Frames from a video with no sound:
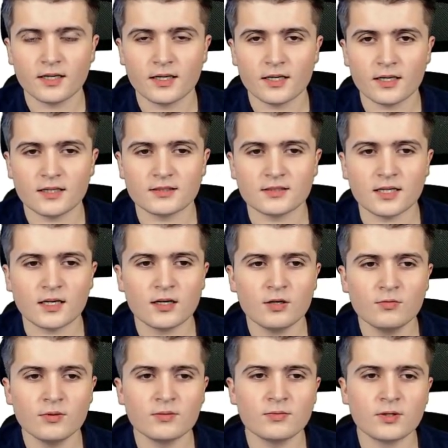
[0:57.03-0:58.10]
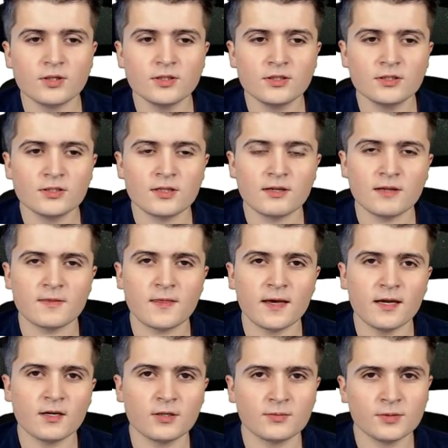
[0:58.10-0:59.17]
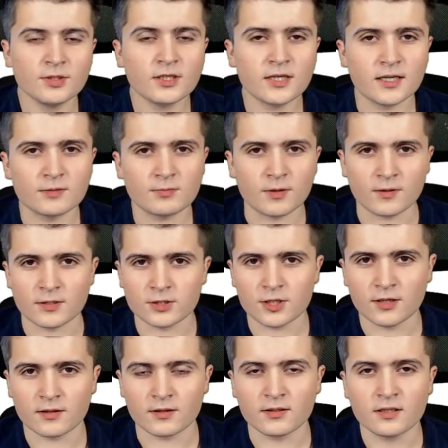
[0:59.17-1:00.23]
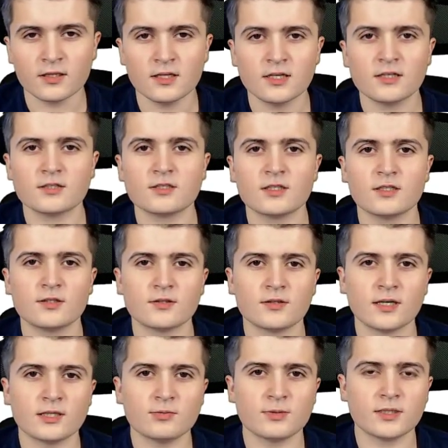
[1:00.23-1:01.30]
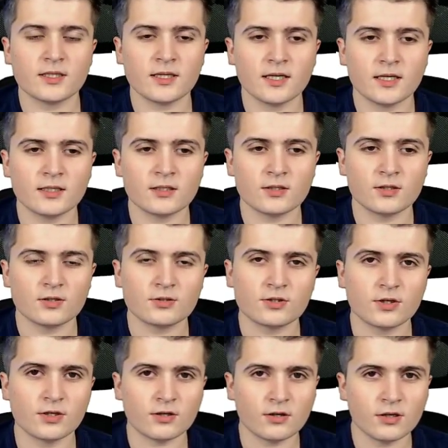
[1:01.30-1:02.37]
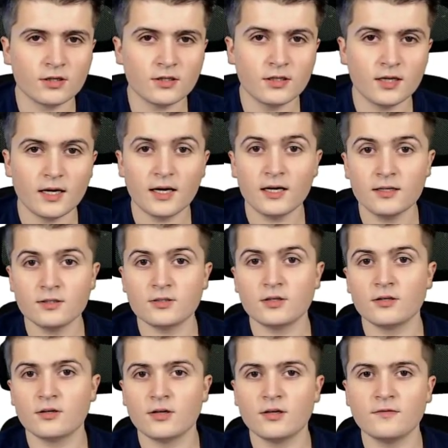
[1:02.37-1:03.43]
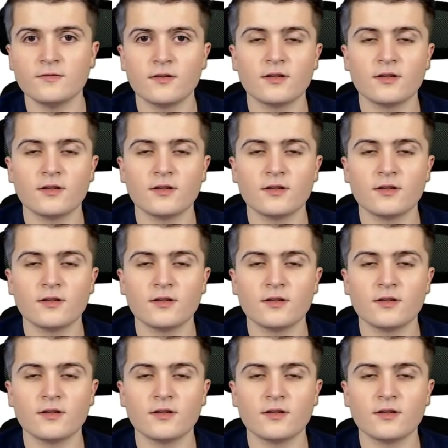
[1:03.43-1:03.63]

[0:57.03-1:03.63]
And now we want that they communicate with each other, so that we can turn on and turn off the